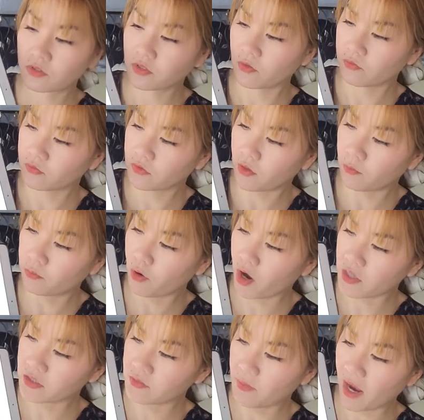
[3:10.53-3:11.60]
So the
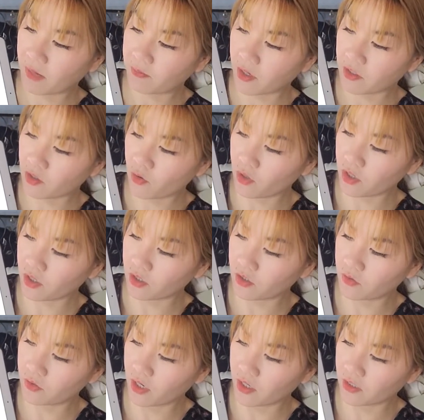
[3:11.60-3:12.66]
bronze max bundle
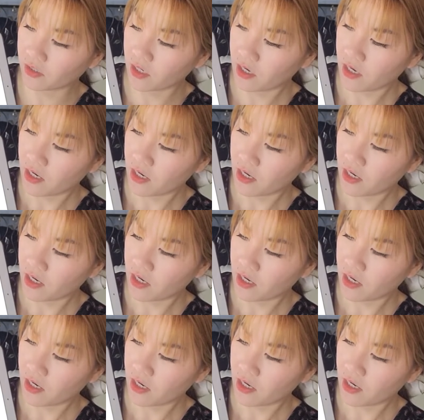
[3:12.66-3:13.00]
including